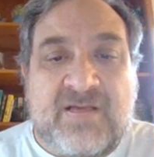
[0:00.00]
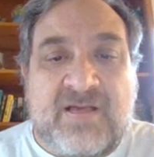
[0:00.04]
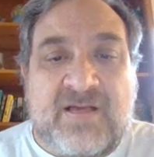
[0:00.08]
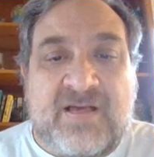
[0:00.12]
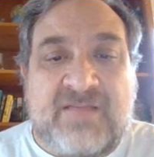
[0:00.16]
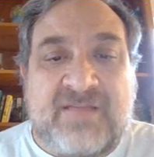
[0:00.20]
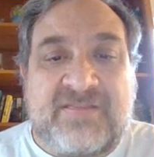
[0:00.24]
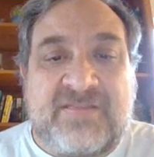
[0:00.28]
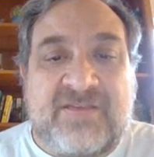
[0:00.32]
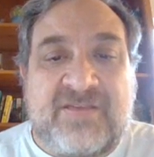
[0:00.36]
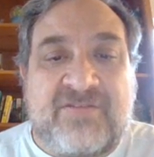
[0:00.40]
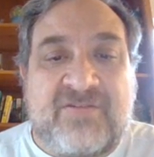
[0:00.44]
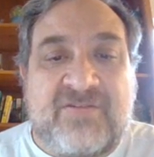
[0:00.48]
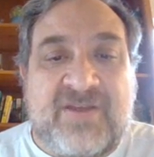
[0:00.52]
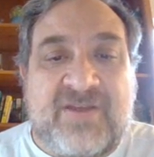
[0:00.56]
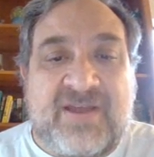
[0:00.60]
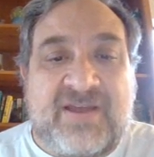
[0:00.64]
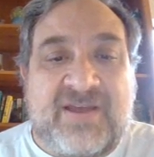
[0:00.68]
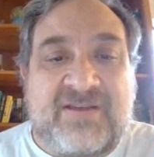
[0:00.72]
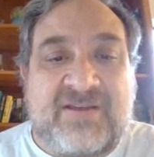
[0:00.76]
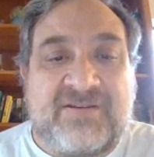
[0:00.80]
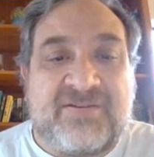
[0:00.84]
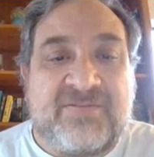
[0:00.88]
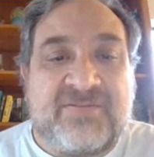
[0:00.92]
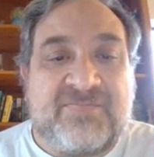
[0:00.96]
On the other
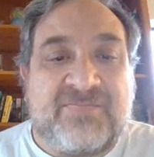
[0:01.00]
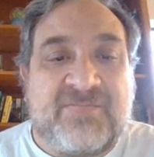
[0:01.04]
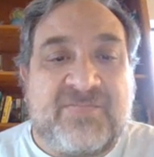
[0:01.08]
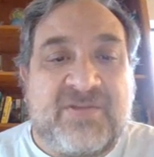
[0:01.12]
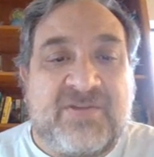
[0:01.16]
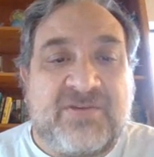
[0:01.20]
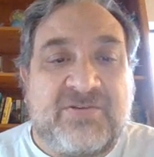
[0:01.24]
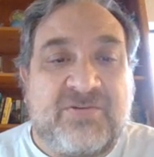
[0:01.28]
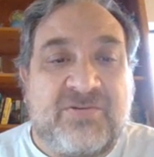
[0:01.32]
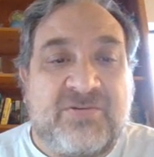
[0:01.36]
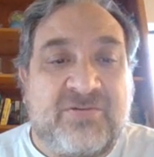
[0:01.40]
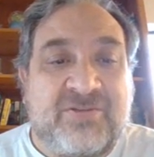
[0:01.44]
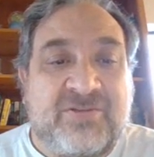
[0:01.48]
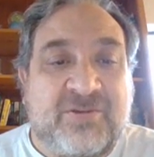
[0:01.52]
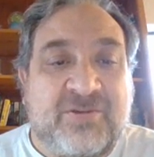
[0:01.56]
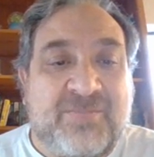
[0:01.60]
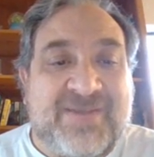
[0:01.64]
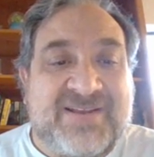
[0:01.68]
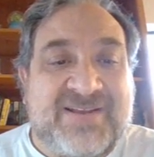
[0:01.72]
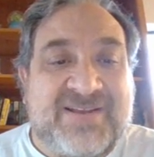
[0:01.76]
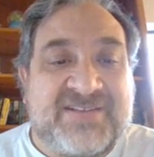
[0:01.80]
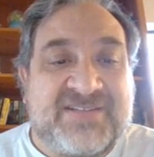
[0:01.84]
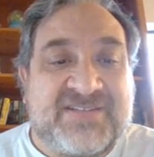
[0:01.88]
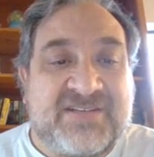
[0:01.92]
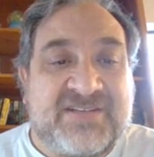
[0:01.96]
hand, nuclear
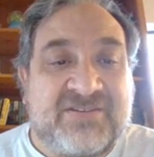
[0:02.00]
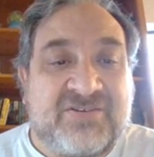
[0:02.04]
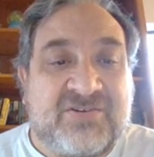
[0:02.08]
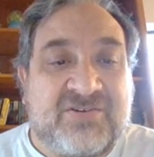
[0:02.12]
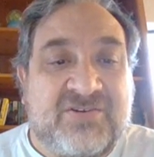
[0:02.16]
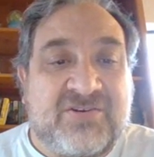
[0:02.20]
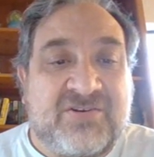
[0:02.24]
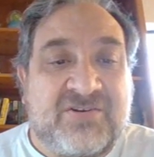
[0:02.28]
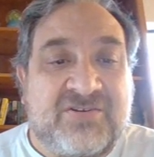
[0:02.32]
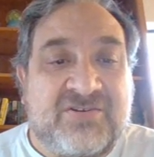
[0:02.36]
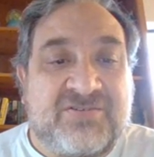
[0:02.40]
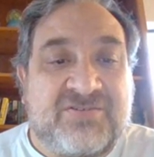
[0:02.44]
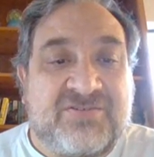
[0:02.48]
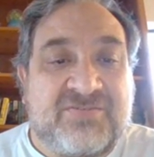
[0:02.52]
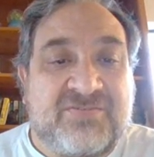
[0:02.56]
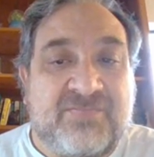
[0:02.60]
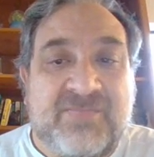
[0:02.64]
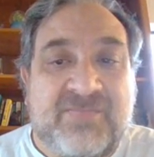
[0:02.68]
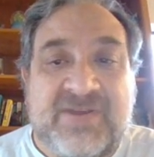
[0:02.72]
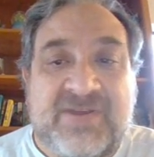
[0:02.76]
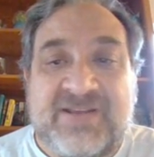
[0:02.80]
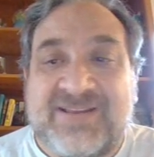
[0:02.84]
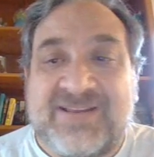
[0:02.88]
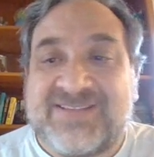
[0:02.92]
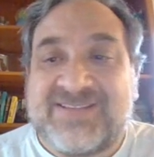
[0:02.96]
medicine could
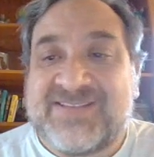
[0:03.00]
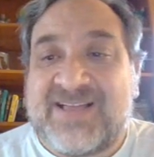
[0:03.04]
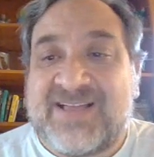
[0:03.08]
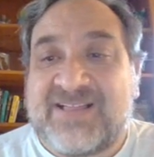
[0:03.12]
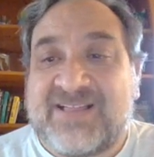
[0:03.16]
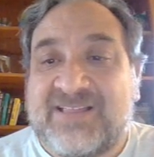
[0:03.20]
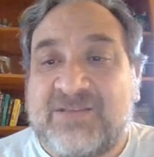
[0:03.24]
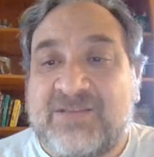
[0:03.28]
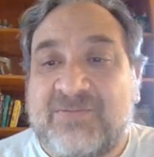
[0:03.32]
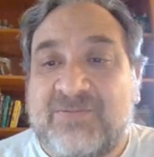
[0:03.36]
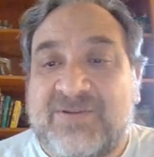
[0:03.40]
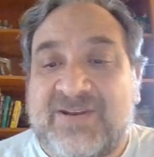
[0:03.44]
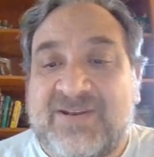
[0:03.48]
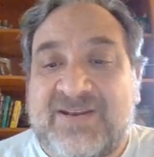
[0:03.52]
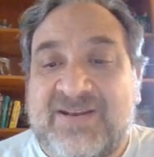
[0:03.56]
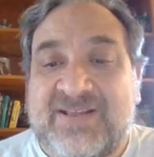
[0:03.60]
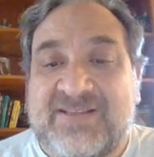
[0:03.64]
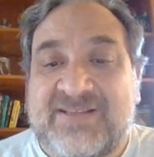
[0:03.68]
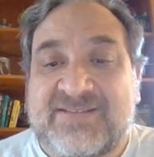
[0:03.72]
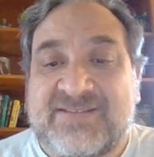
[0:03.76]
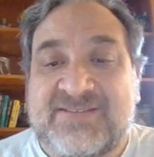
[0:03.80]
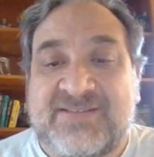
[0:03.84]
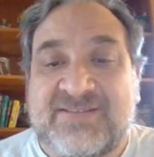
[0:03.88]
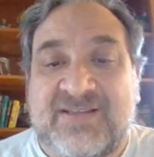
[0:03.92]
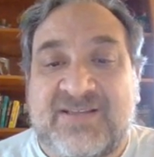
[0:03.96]
mean exactly what it
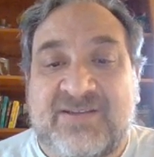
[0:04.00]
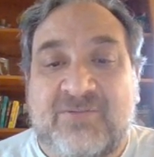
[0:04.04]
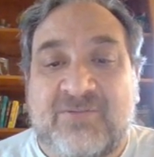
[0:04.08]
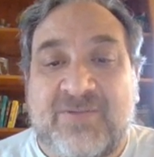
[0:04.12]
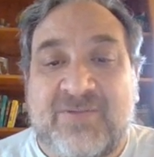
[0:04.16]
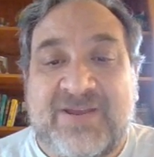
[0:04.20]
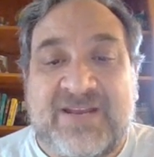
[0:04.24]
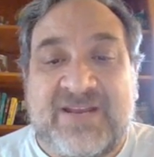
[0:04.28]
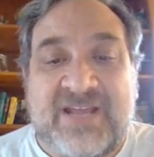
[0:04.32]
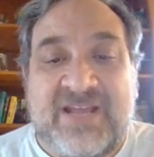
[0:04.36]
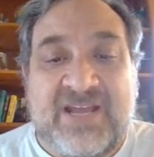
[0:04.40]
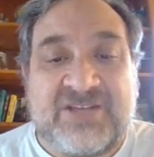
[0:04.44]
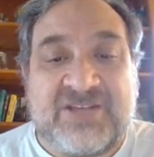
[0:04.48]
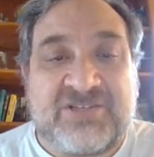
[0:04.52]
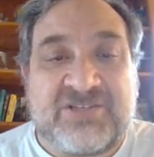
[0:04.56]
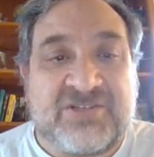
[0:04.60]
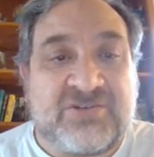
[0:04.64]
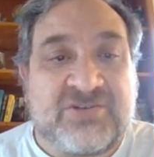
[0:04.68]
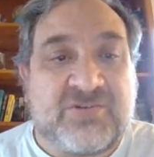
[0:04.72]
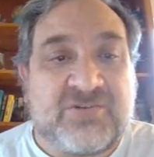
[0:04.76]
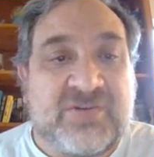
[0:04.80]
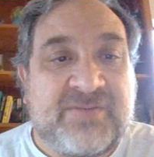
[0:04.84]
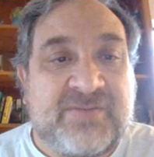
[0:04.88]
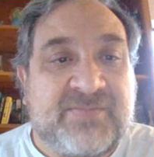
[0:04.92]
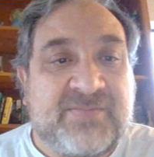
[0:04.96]
is, like radiation
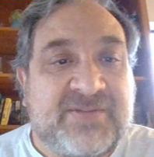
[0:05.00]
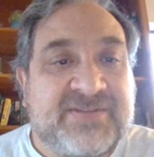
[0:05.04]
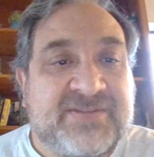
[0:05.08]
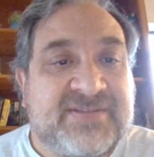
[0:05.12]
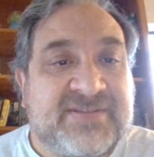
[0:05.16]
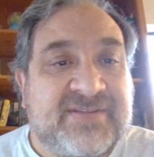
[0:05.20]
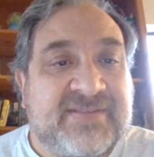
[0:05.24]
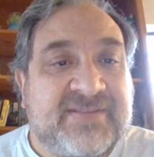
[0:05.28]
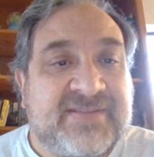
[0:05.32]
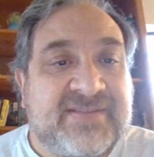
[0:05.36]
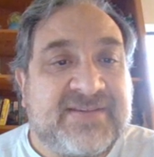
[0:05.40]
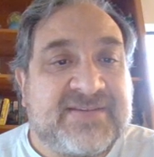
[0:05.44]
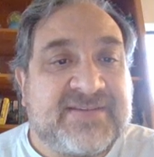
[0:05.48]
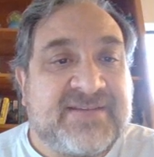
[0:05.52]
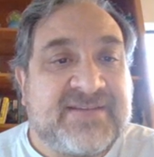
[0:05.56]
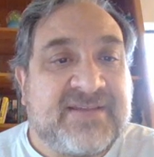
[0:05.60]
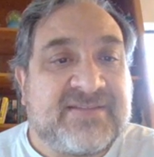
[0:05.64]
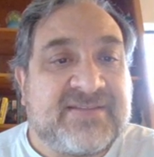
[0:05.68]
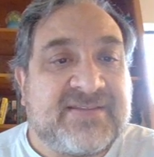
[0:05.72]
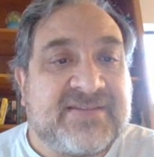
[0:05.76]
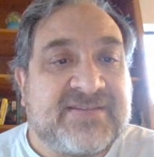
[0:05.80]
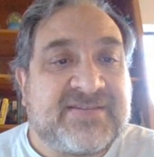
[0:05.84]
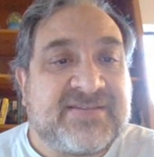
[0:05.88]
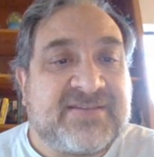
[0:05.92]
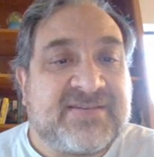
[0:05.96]
treatments and things
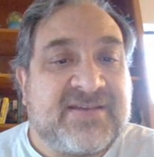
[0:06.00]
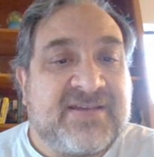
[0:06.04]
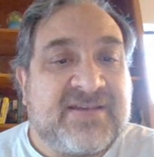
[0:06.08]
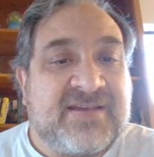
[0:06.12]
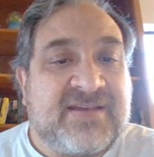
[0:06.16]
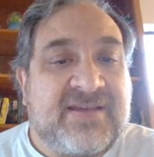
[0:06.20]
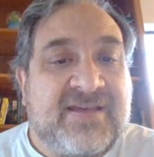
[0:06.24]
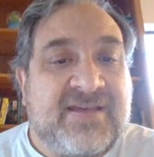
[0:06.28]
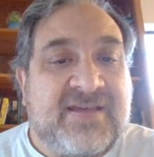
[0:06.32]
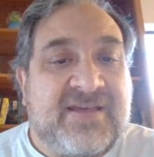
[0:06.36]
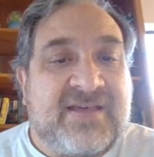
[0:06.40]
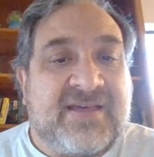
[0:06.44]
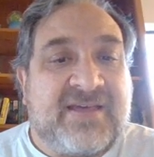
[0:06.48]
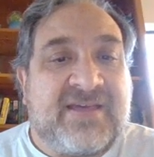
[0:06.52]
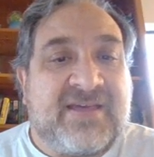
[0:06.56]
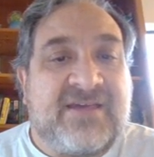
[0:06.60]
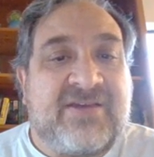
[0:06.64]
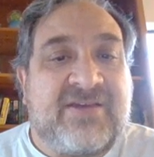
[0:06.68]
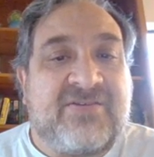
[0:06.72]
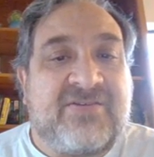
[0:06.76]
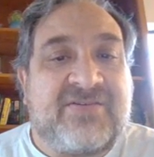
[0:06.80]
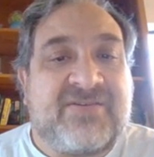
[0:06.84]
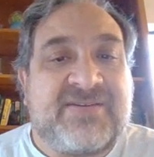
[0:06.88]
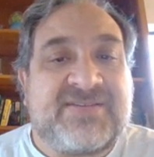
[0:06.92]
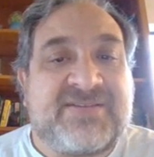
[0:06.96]
like this.
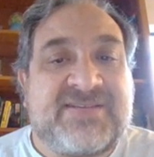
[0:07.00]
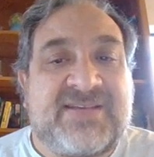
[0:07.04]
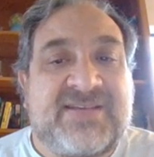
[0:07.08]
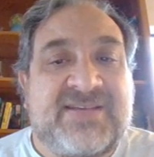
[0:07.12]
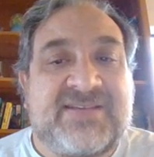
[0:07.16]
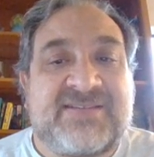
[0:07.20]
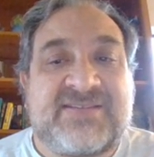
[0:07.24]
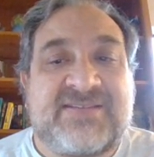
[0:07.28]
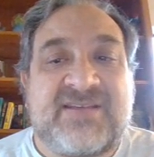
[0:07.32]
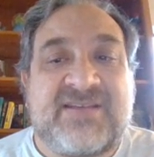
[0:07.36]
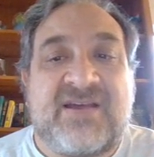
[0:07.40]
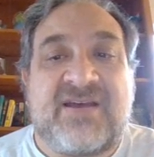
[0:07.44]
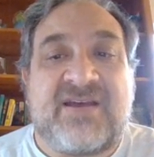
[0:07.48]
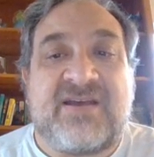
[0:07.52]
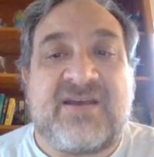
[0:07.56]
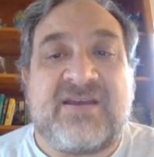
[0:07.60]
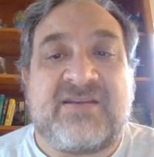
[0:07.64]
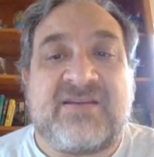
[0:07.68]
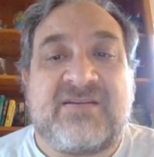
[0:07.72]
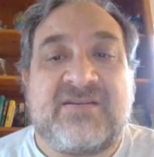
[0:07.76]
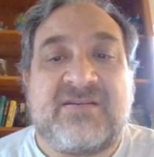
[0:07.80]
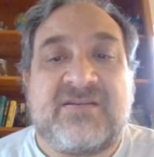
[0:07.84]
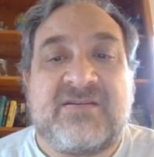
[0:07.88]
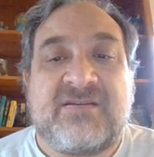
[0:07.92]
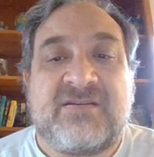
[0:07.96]
Here is a
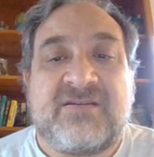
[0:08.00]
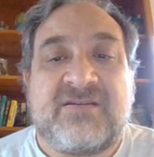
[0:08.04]
sign.